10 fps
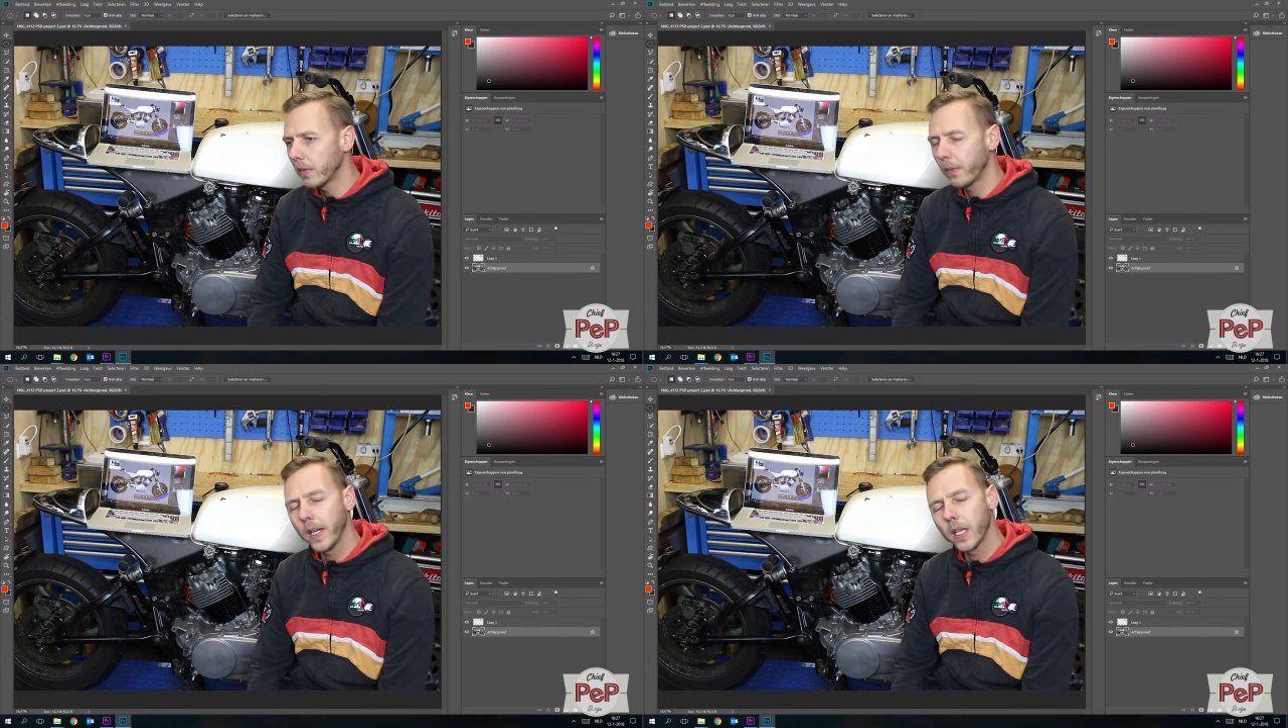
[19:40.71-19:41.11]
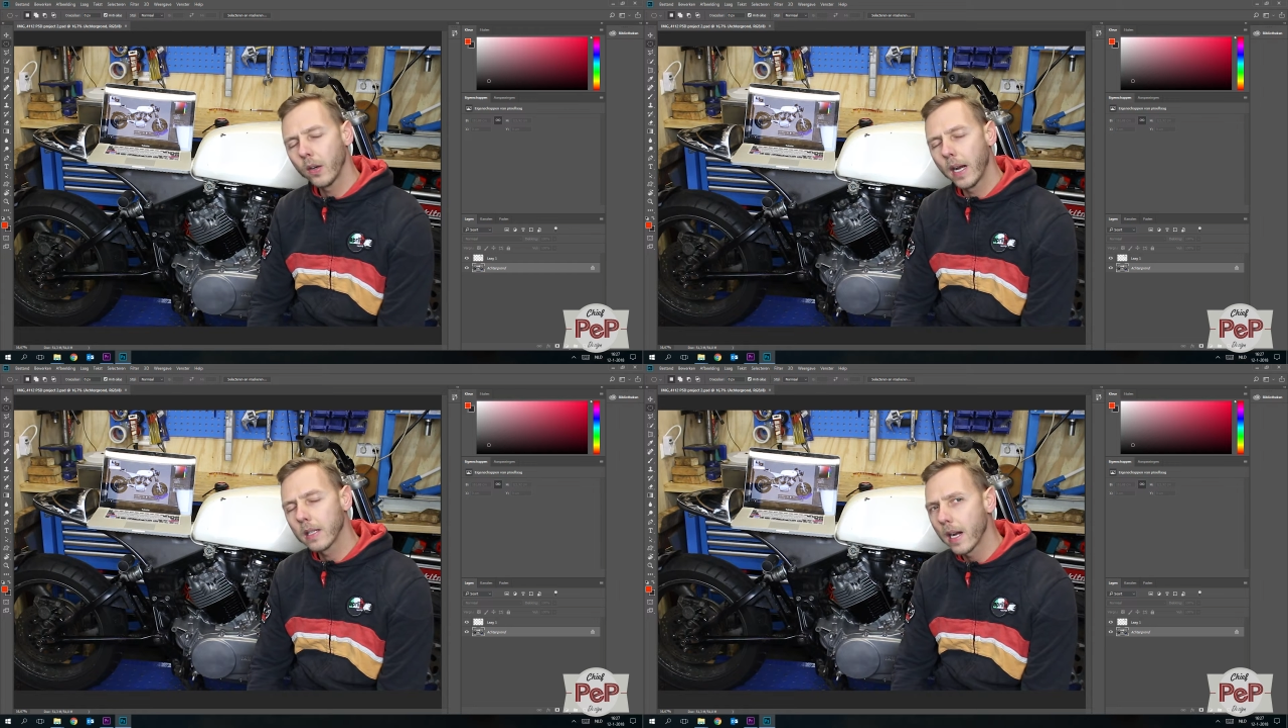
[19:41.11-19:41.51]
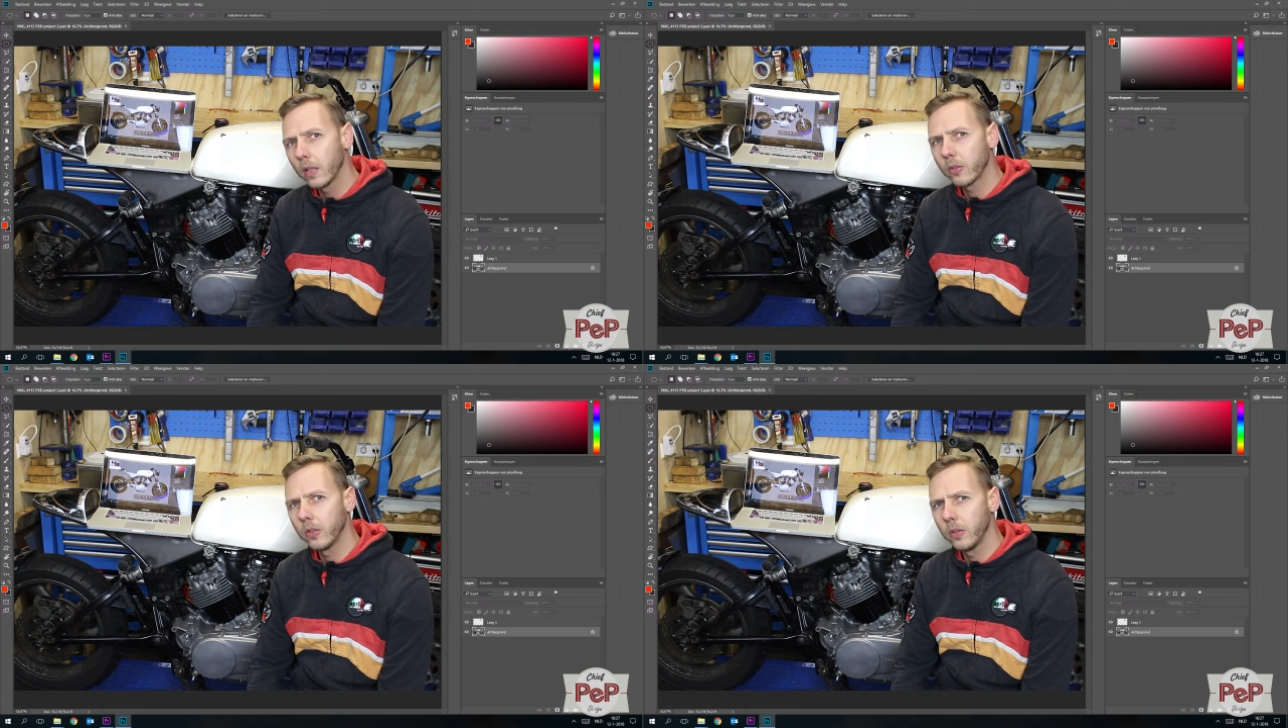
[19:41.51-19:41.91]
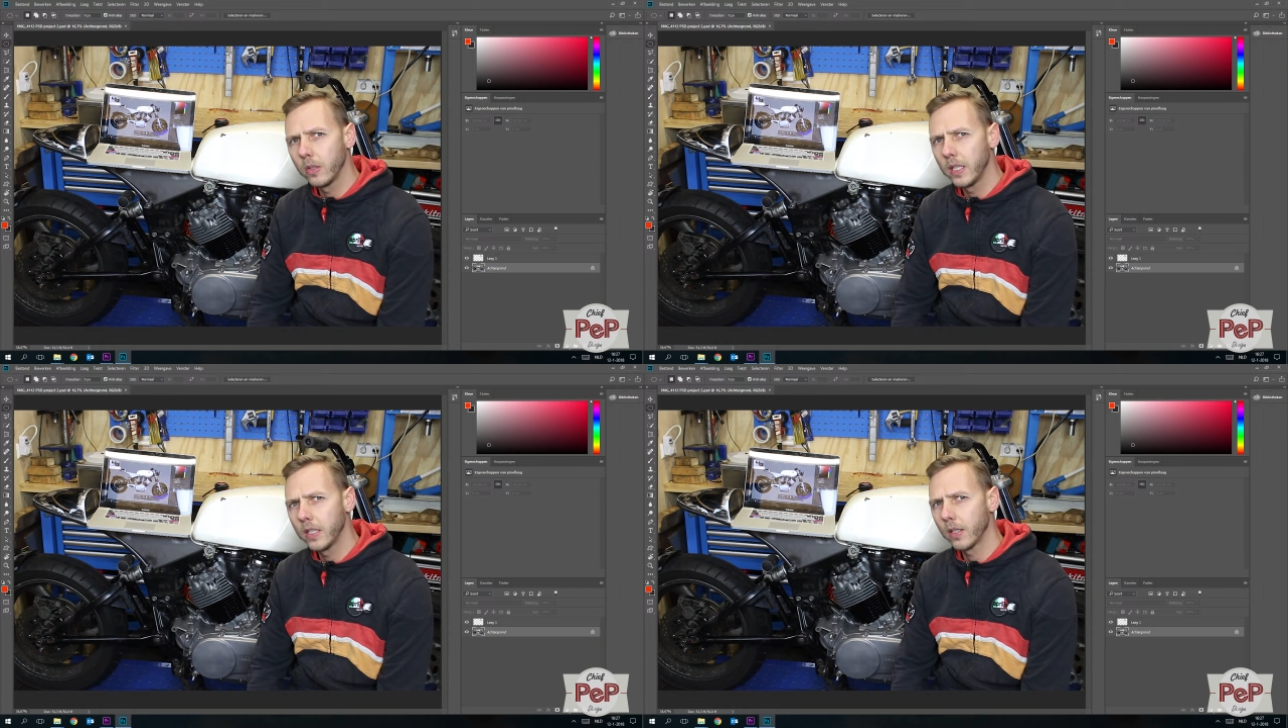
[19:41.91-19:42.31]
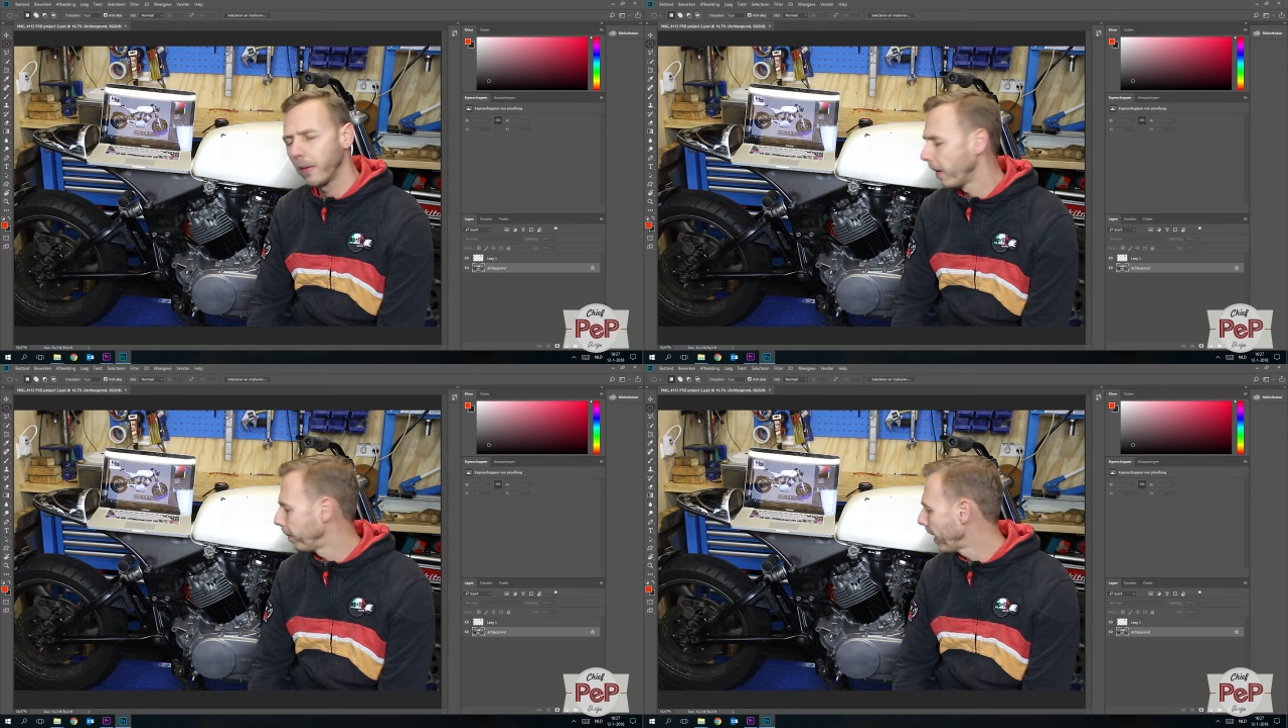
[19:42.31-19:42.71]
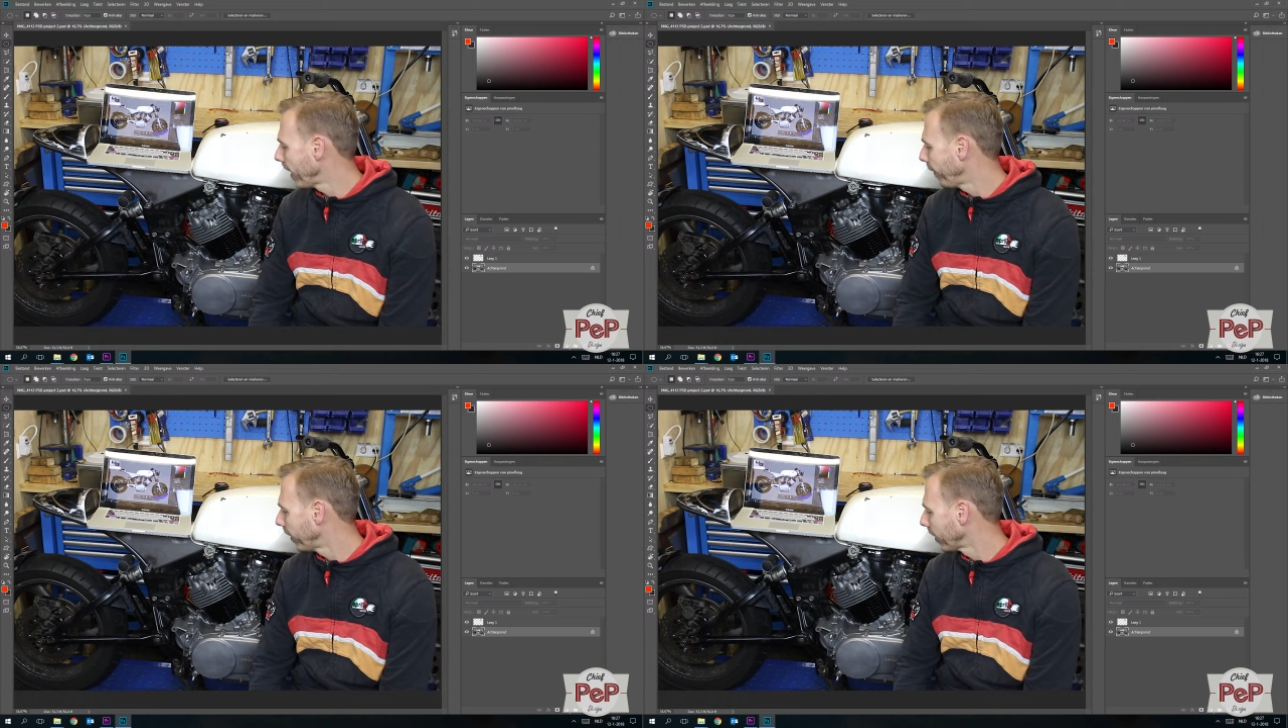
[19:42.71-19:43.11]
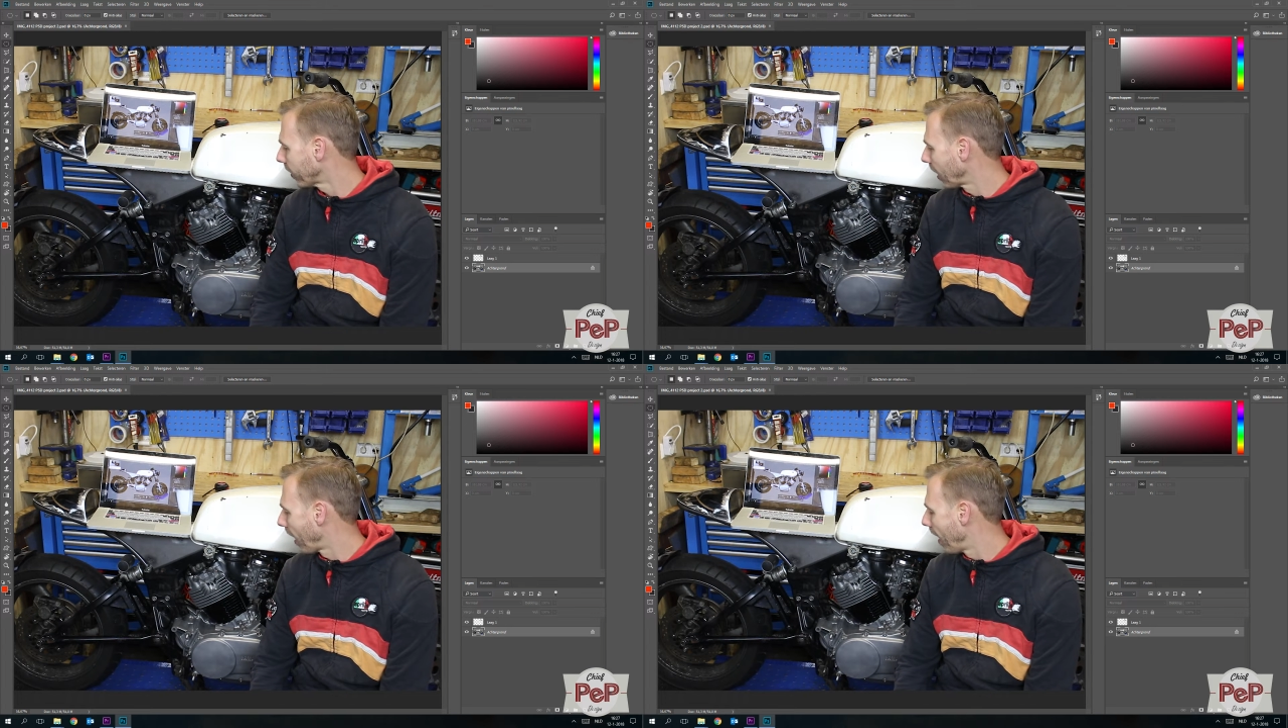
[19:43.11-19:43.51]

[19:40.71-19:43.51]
figure out how to do these manifolds.